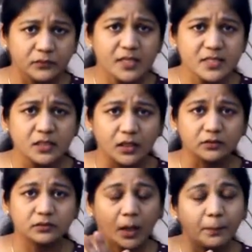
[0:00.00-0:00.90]
isn't it?
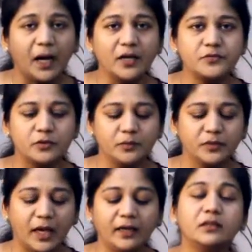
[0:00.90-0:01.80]
Apart from
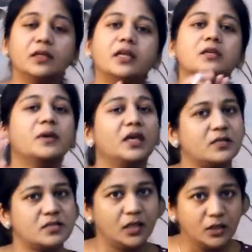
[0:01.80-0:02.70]
that, it may
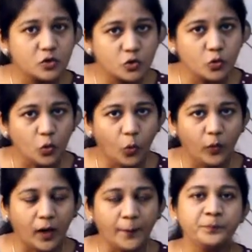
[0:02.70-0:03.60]
extend to
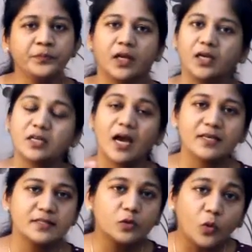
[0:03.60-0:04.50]
ora. It
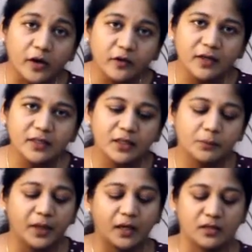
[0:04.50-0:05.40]
has a corrugated
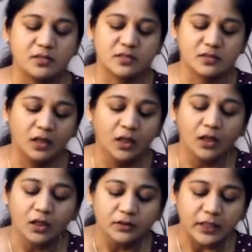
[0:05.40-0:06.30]
appearance.
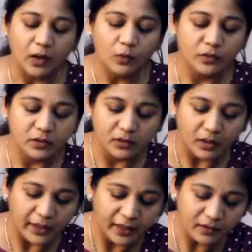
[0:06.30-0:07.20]
Now,
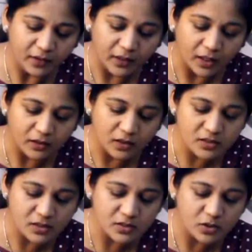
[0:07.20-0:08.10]
here again,
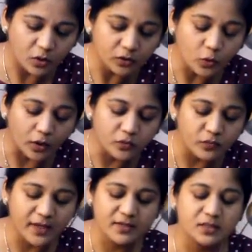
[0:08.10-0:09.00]
this is your
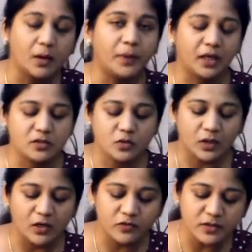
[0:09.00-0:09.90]
convex appearance.
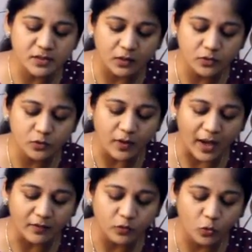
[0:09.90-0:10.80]
On ultrasound, you
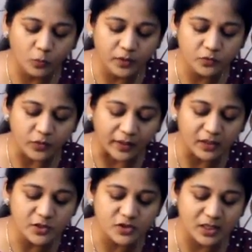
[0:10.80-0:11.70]
have an open
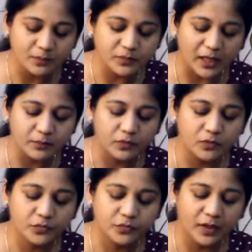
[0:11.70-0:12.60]
funnel-shaped type
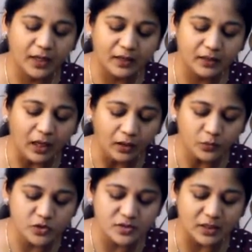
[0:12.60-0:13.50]
of area
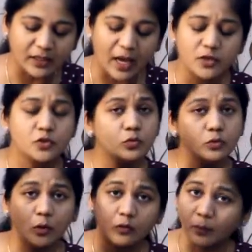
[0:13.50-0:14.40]
which is attached to
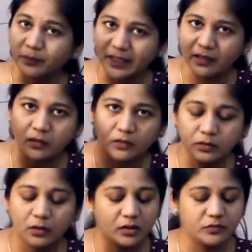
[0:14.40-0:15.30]
your optic
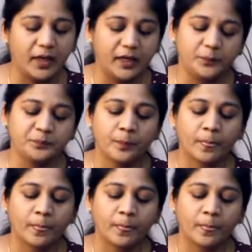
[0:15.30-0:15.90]
nerve head.